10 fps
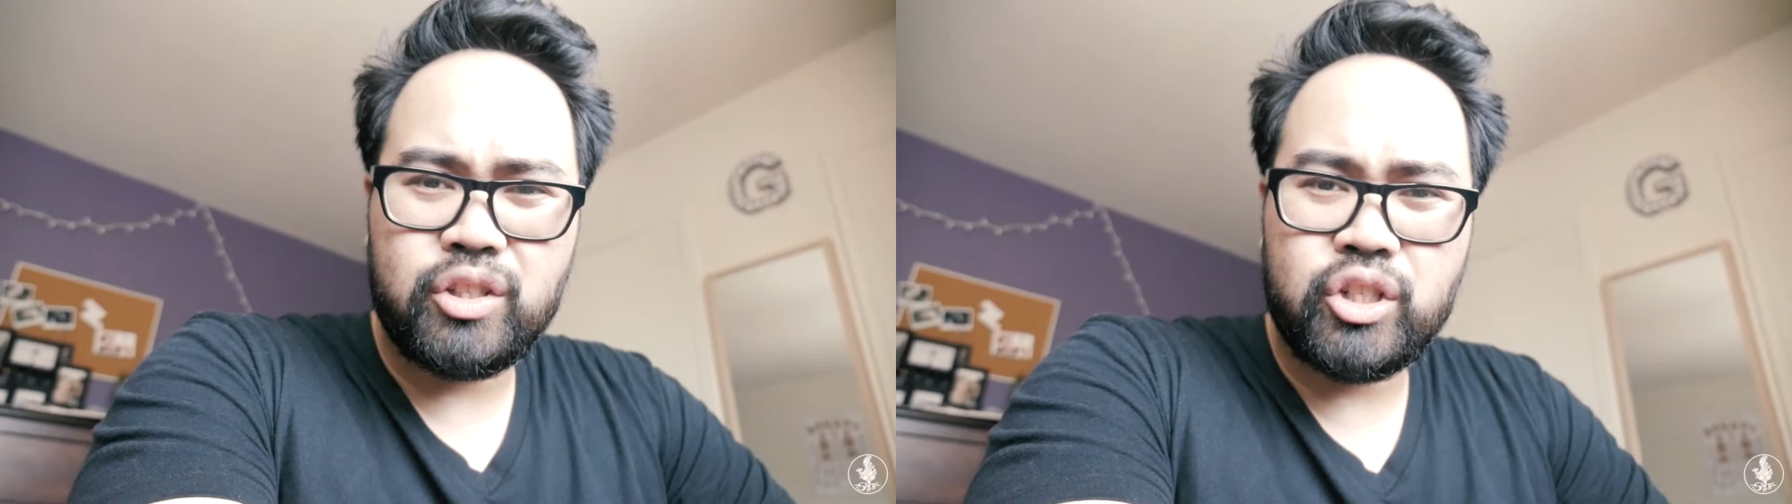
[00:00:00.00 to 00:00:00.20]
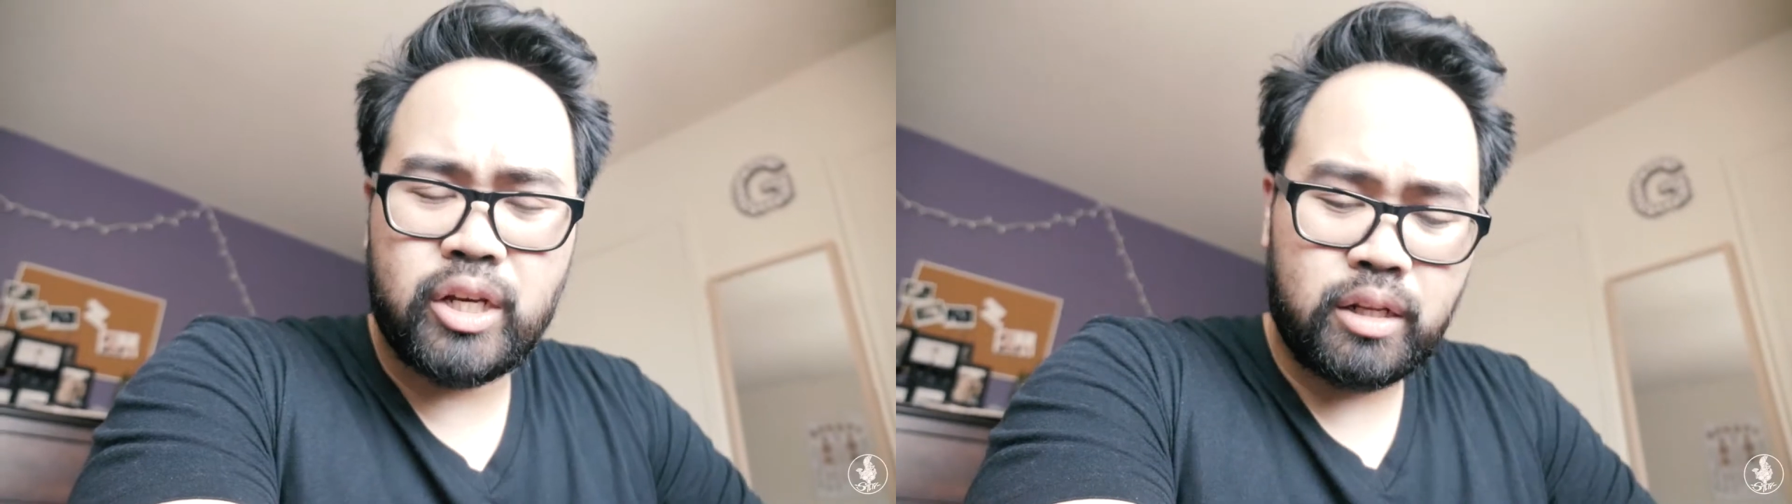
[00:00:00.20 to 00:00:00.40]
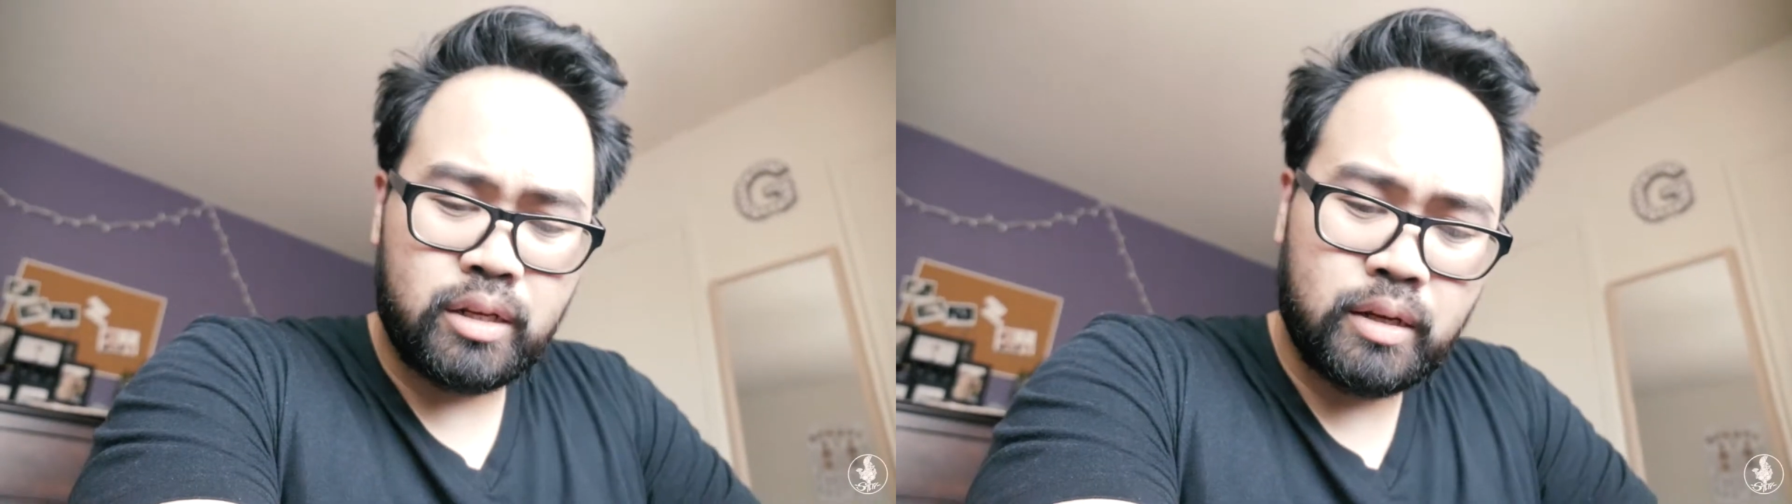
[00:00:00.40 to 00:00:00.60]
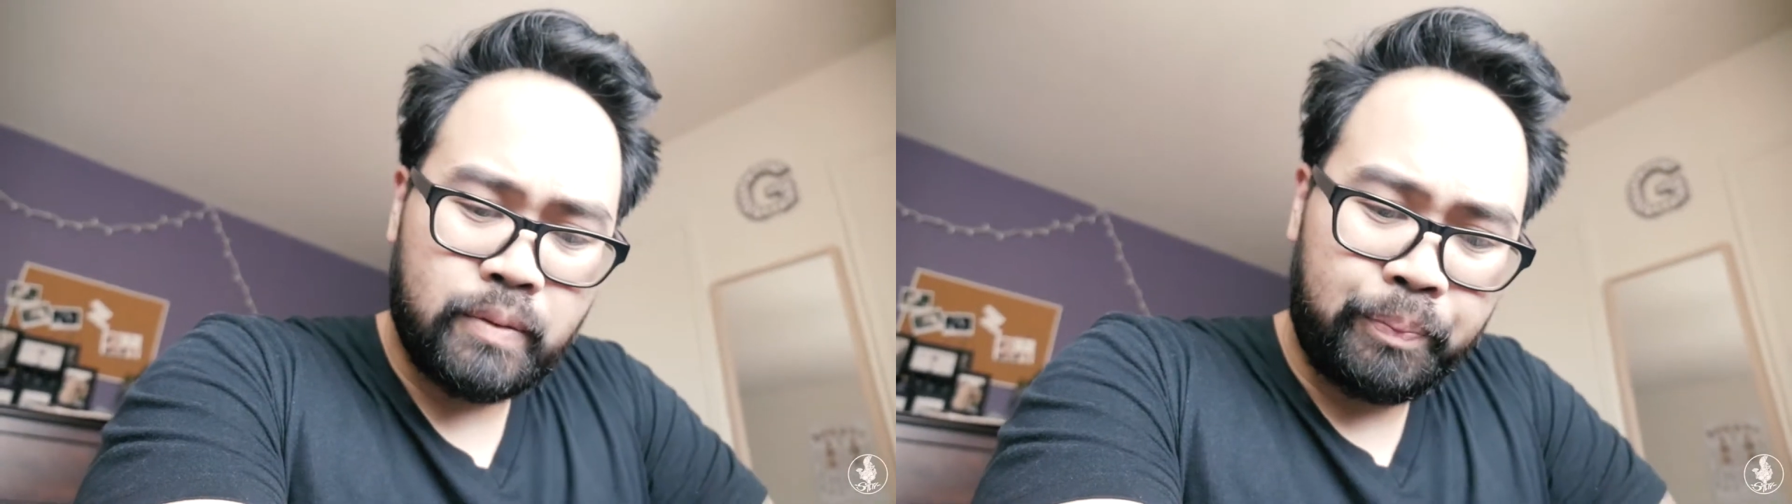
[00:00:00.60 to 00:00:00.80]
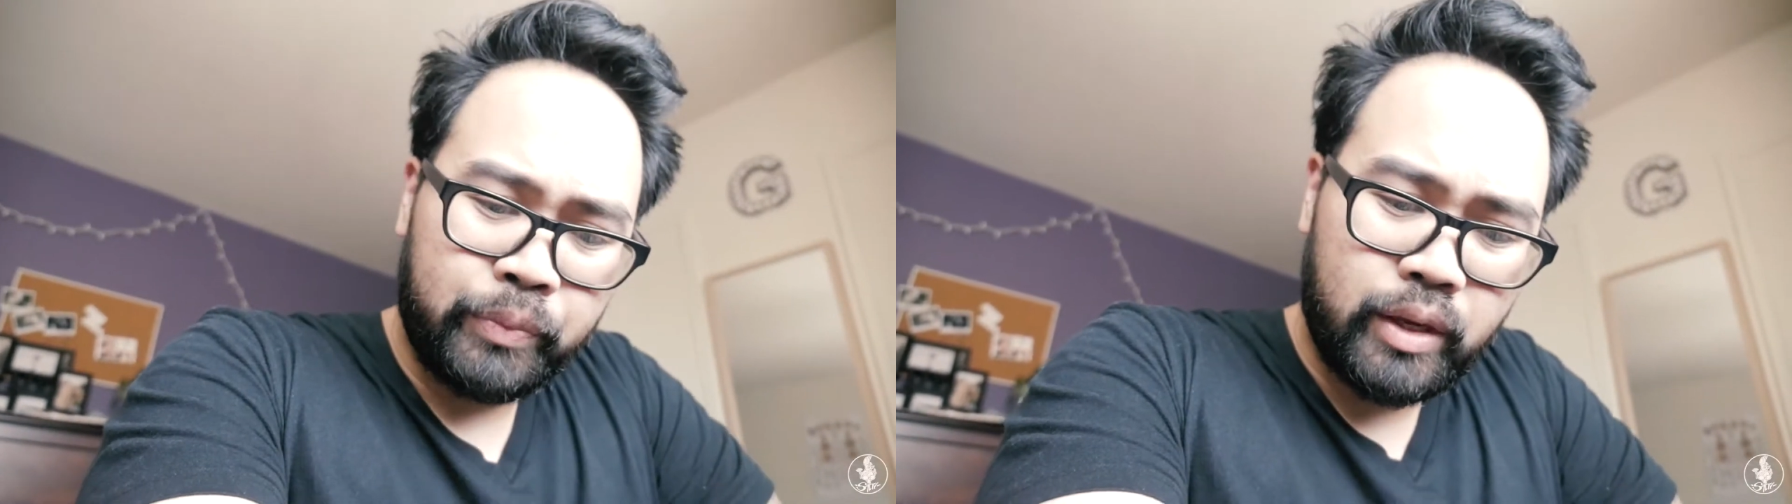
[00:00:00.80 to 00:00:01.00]
gen
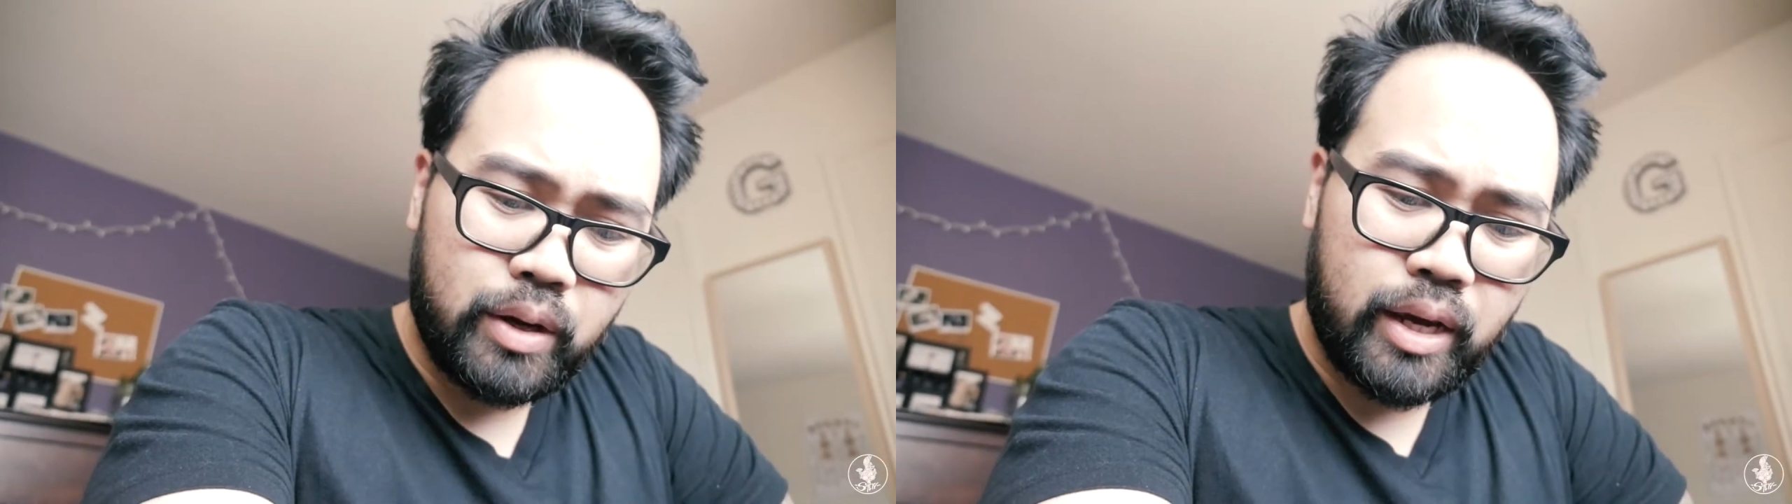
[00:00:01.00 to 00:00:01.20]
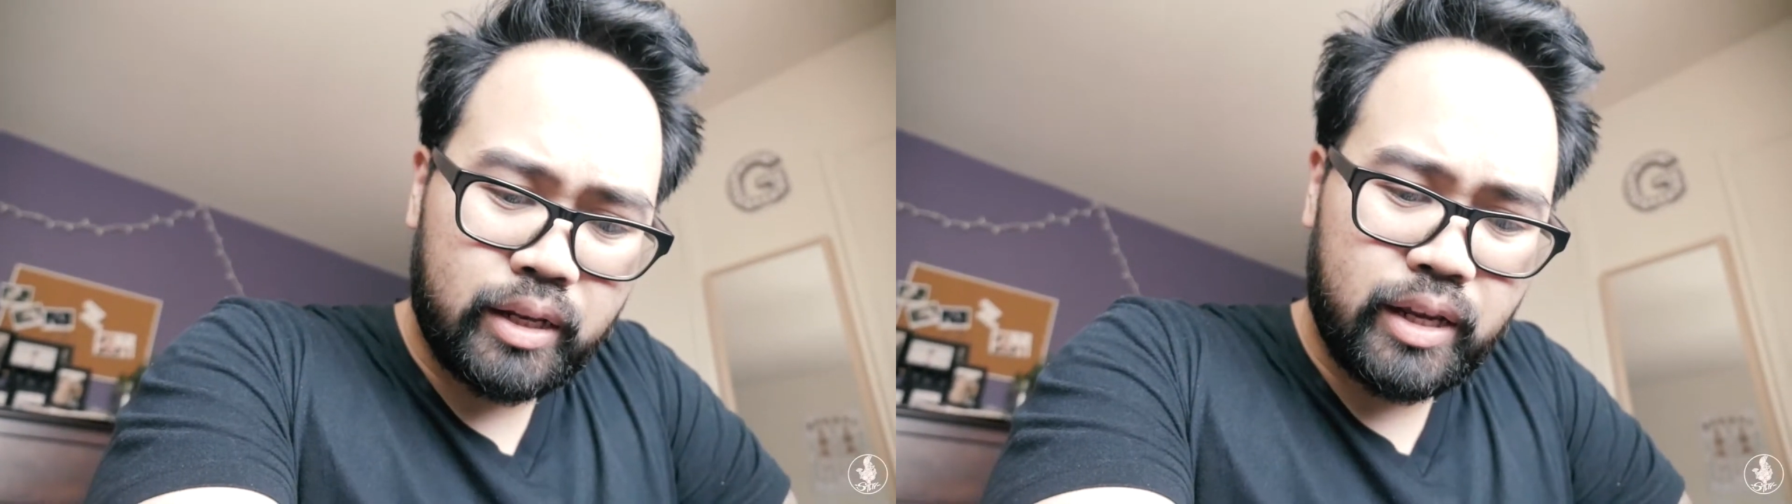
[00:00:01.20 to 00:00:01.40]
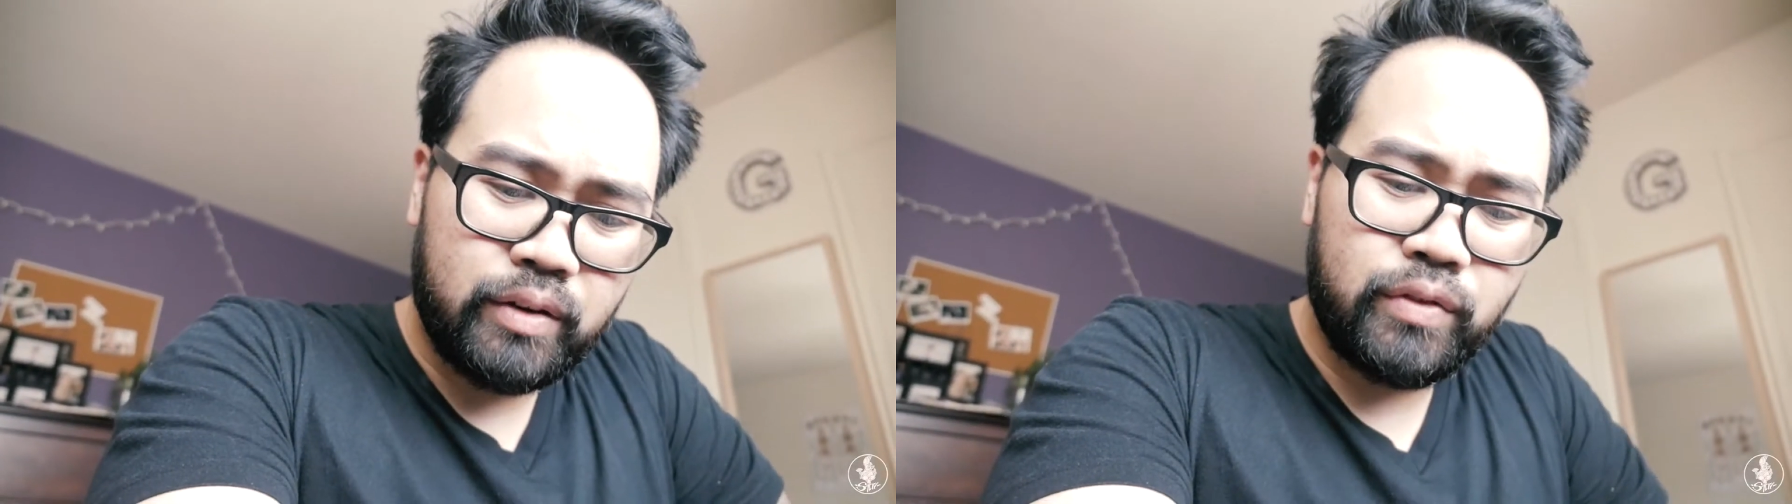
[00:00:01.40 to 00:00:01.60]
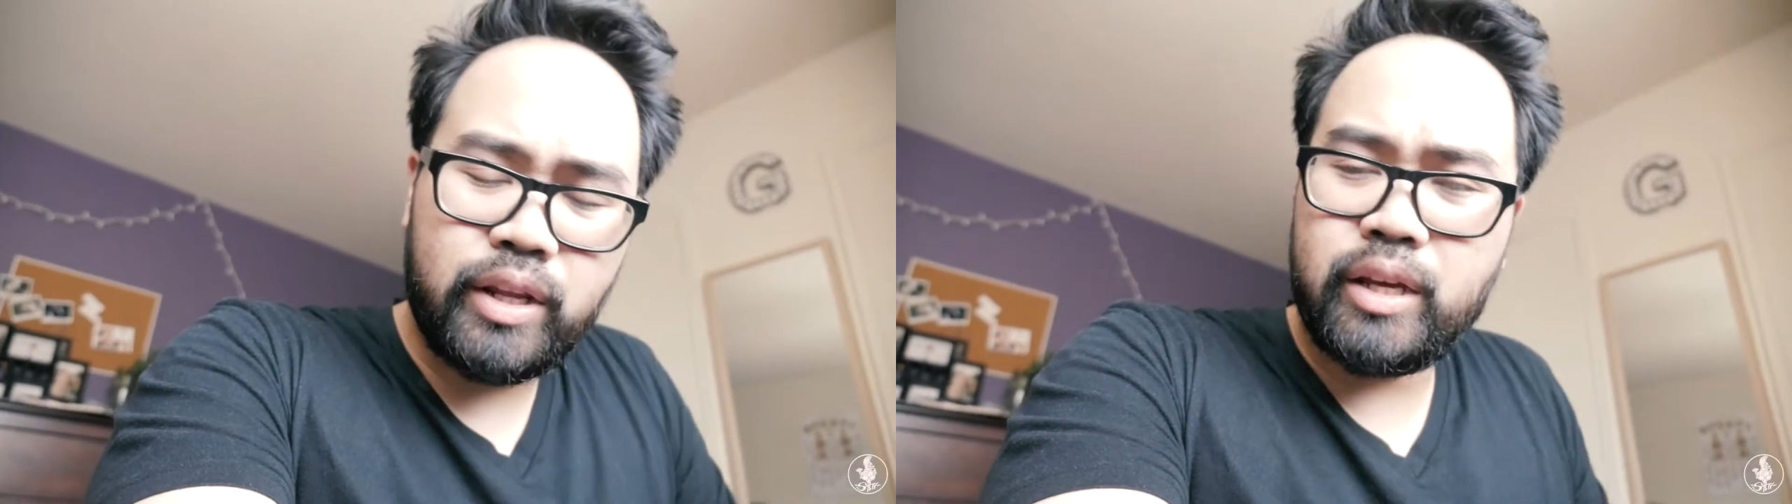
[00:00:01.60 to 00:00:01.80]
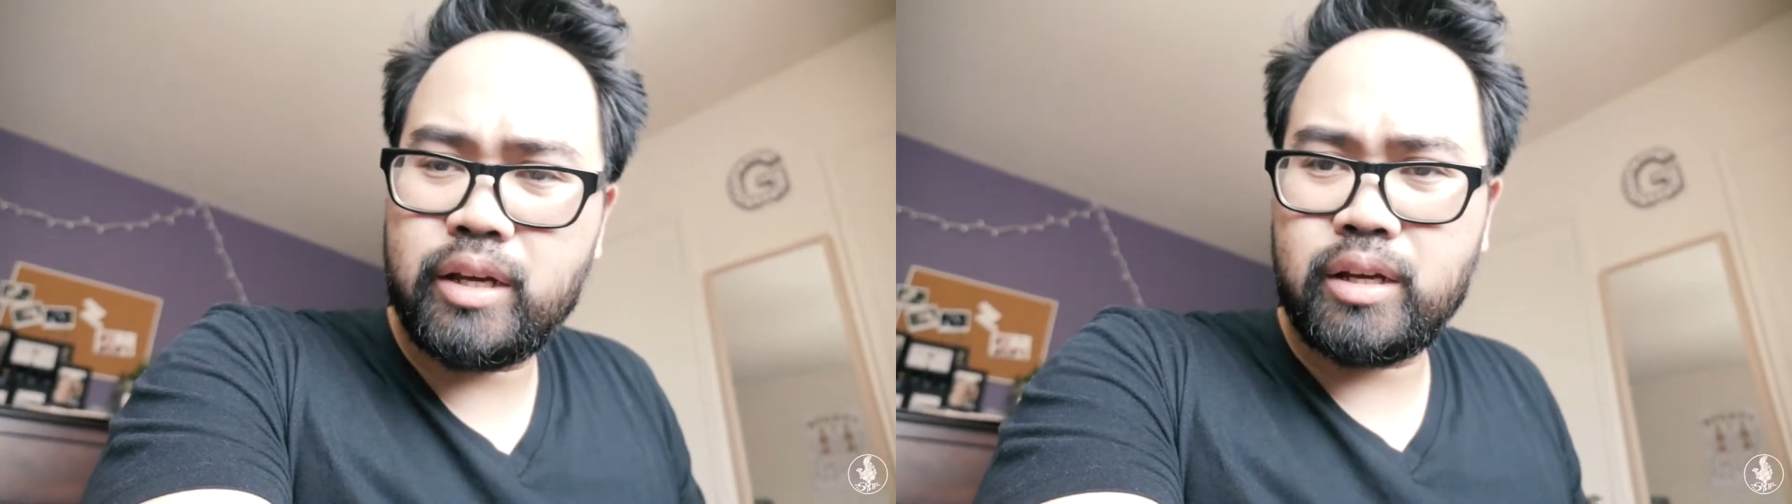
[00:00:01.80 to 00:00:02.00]
and the
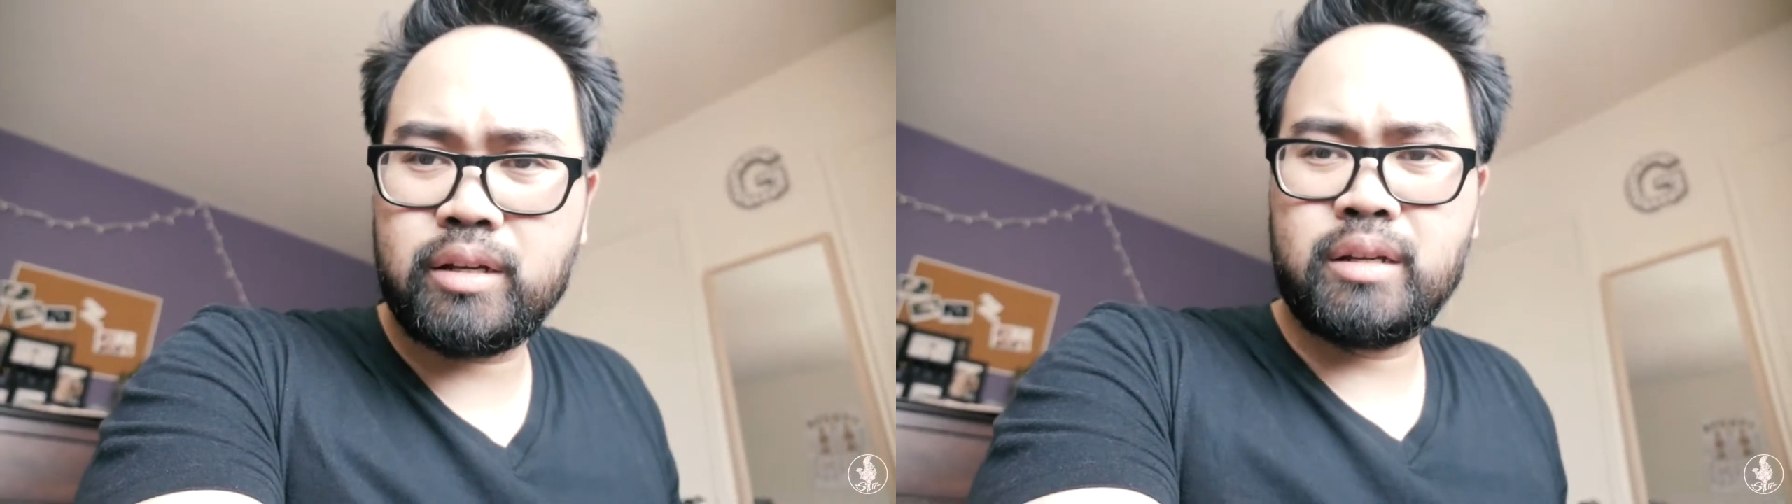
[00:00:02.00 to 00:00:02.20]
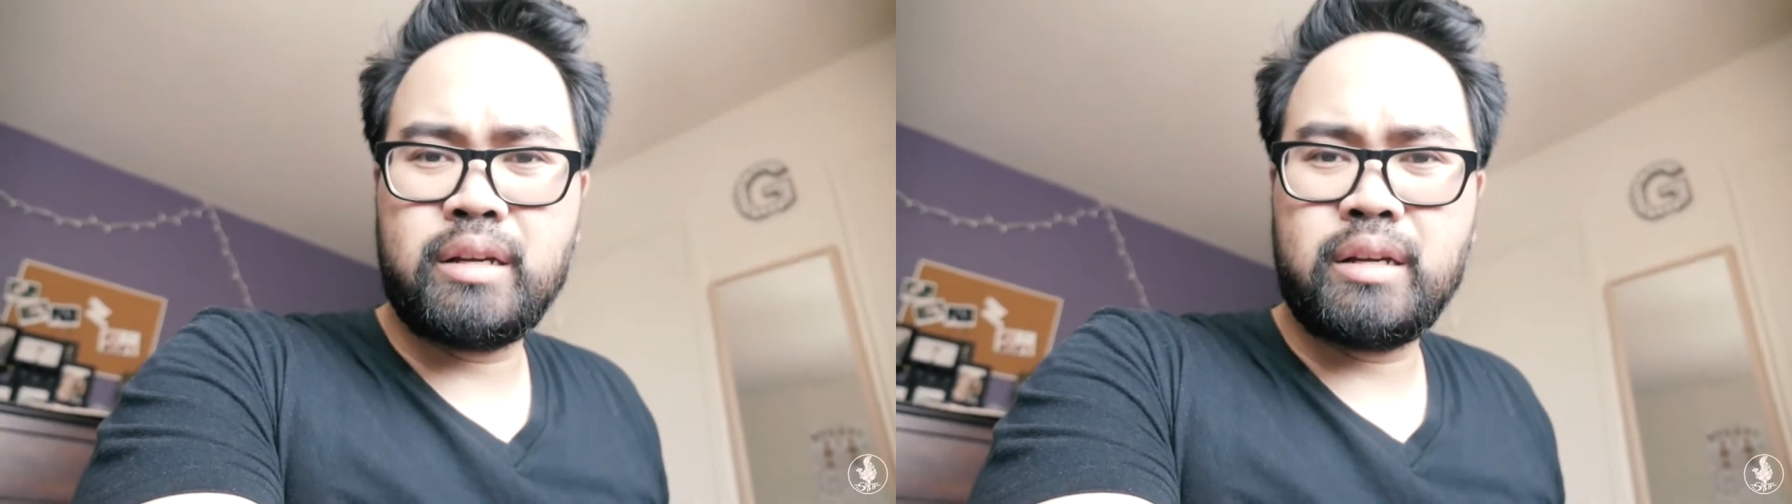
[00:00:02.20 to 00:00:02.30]
NVIDIA